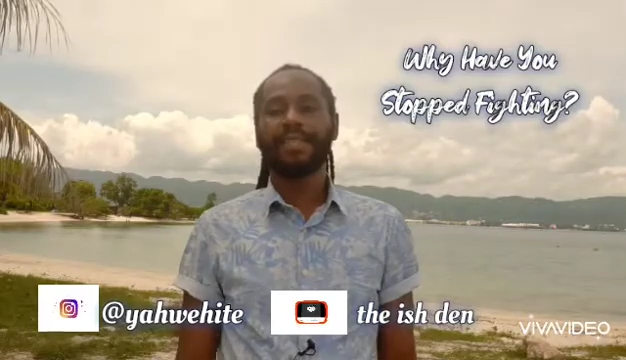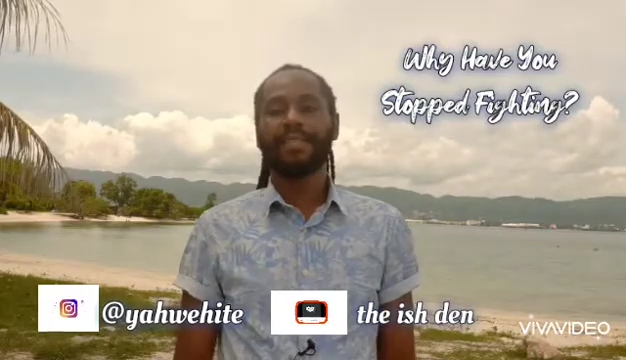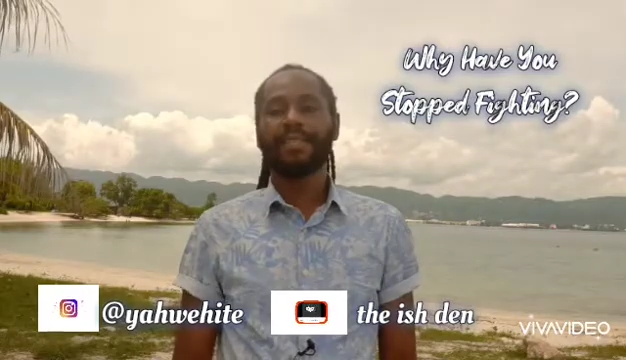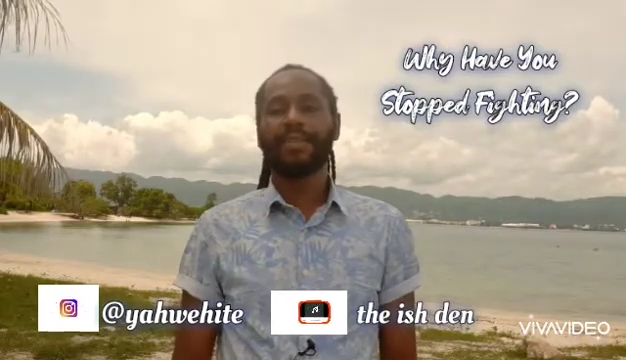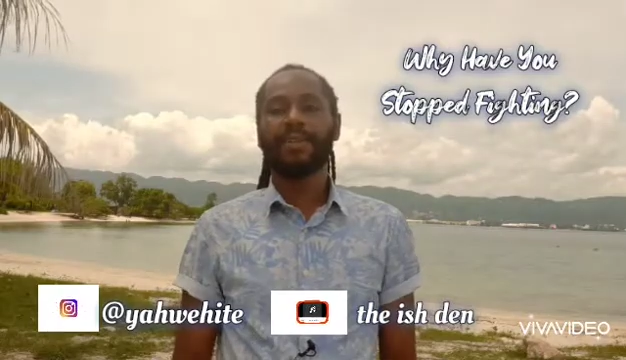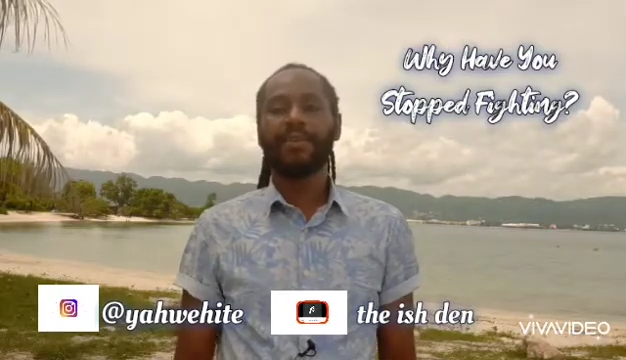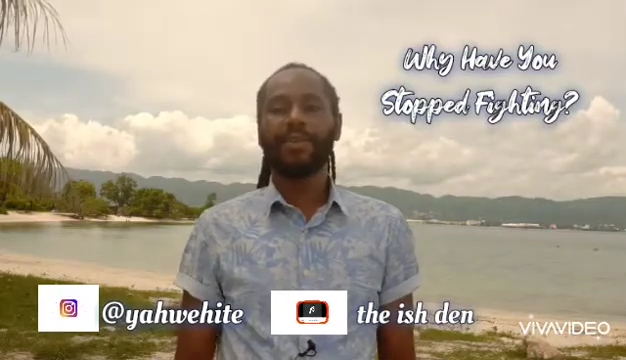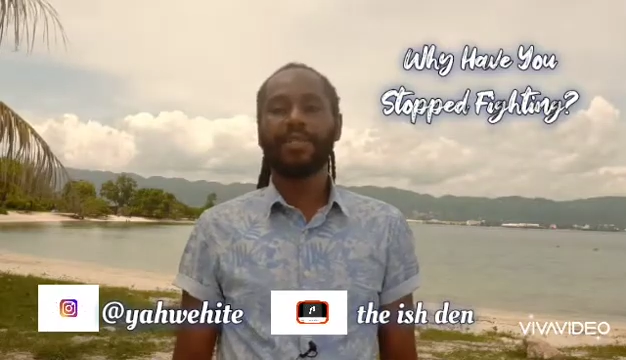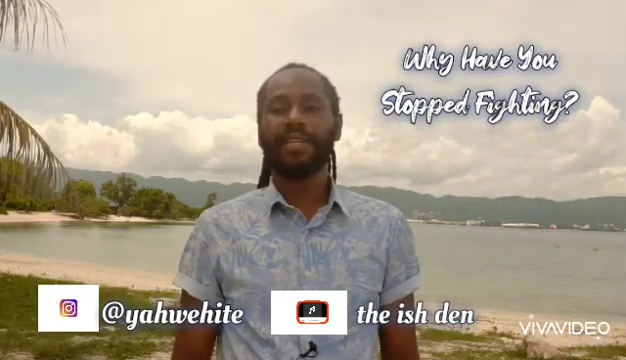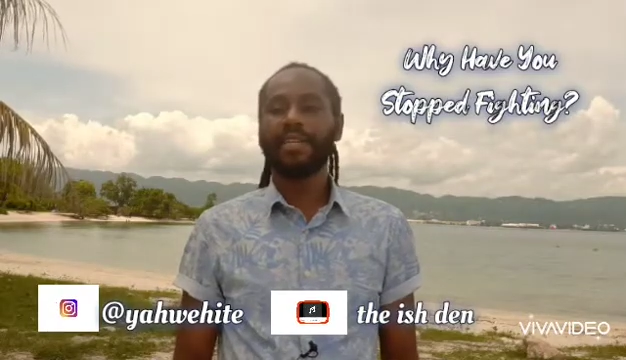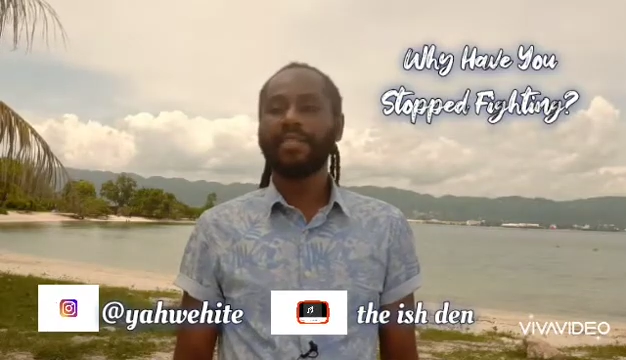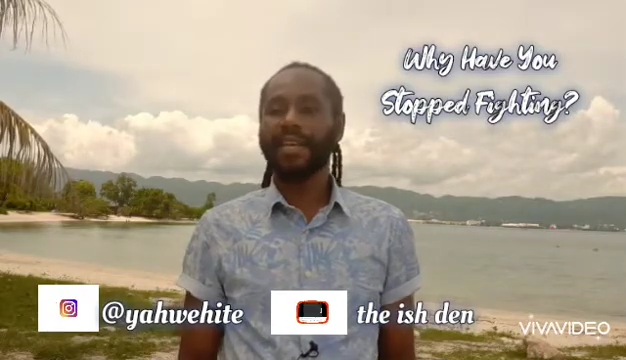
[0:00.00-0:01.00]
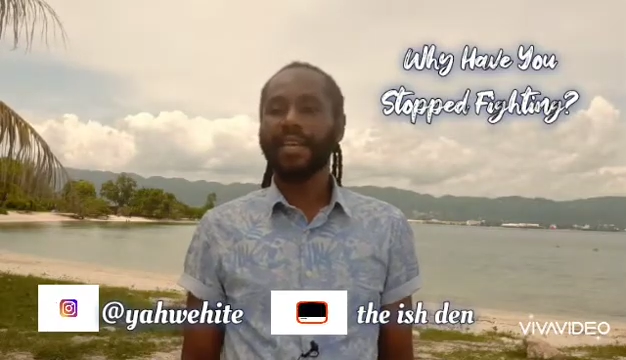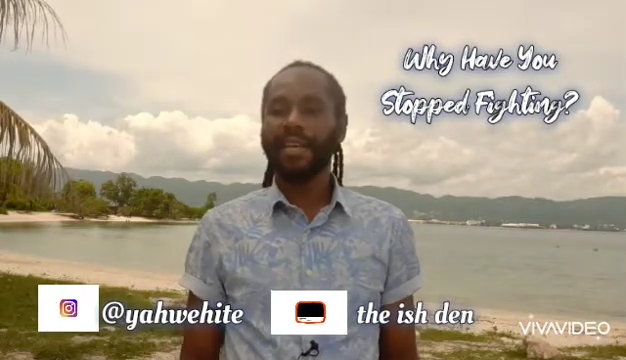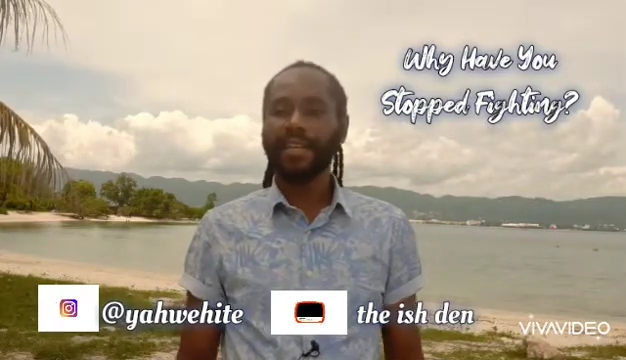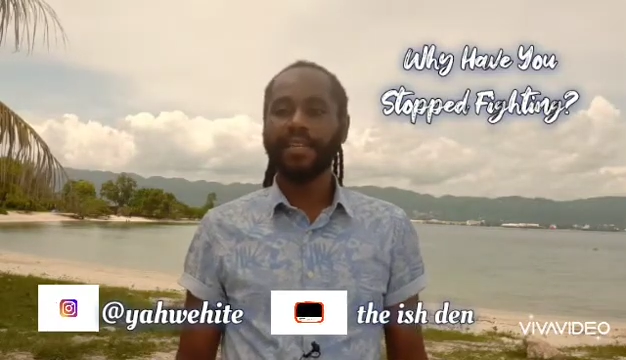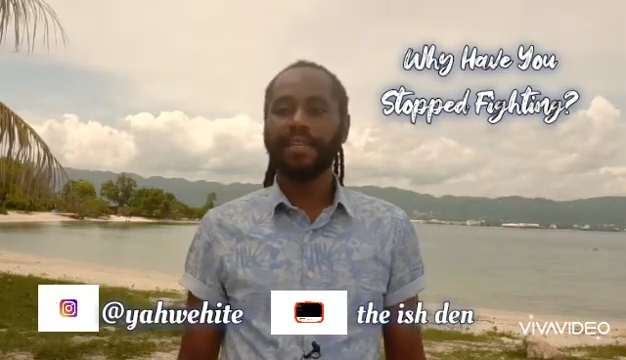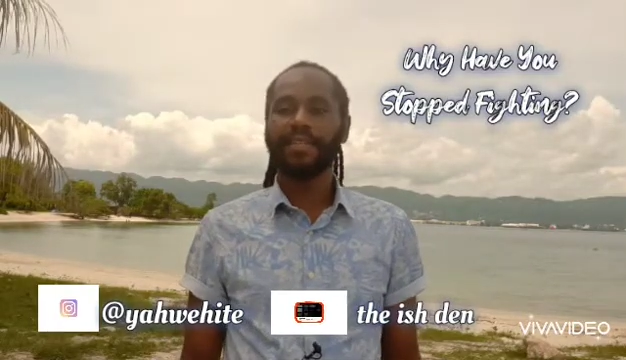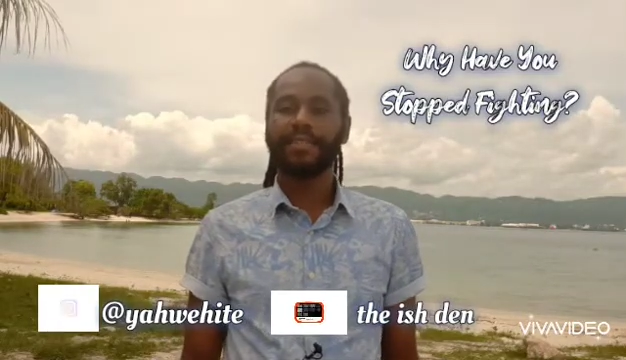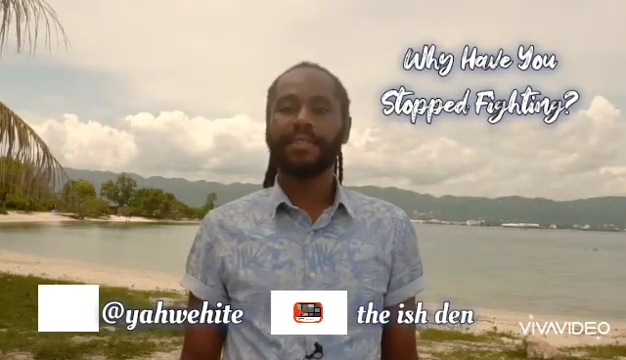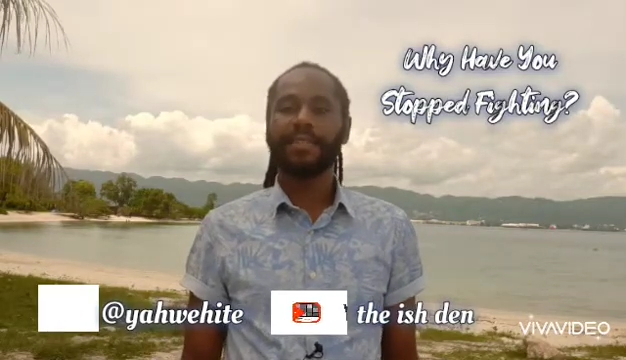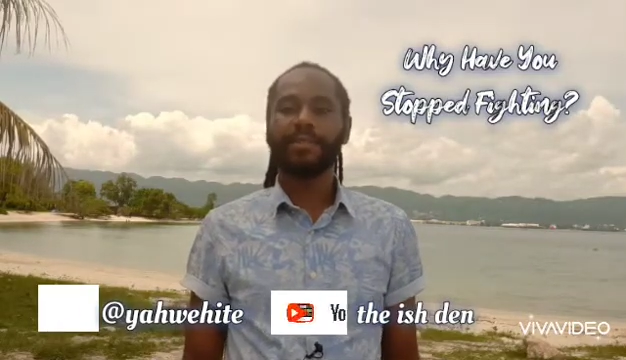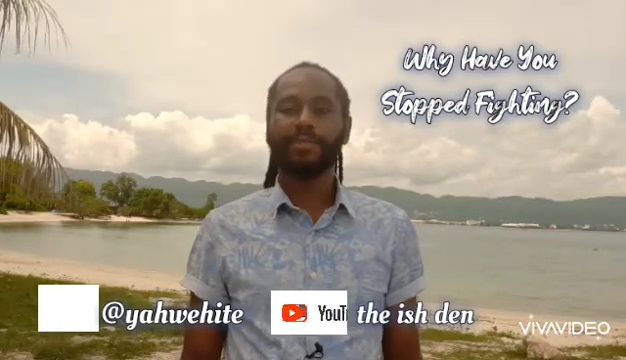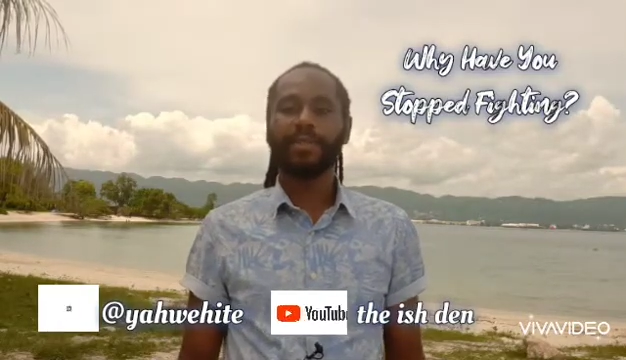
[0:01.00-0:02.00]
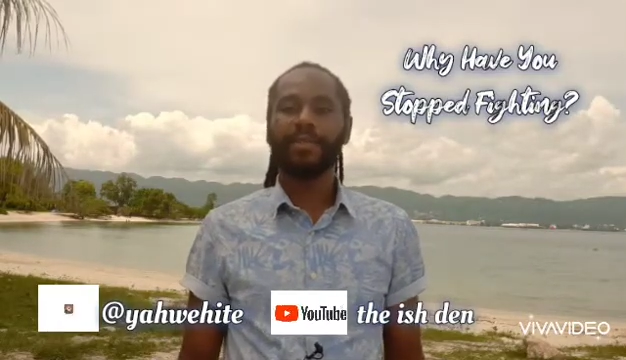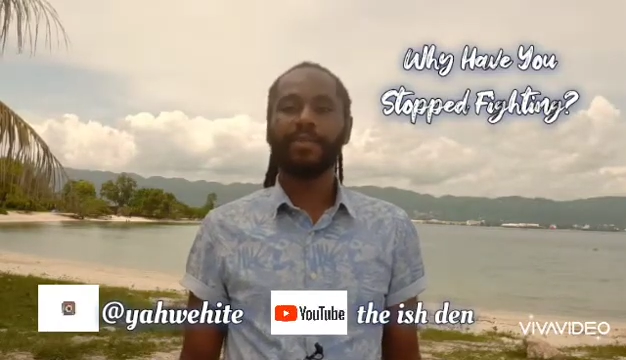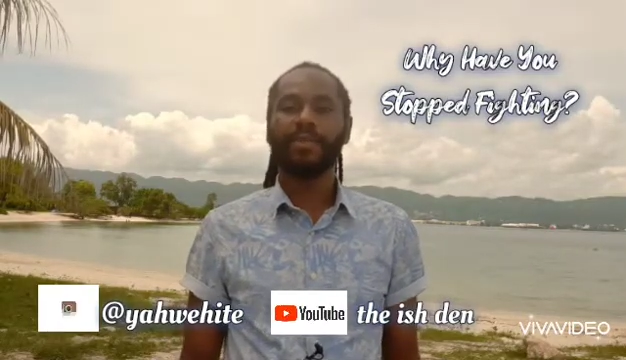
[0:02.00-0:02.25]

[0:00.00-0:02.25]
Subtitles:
So the question is again, simple.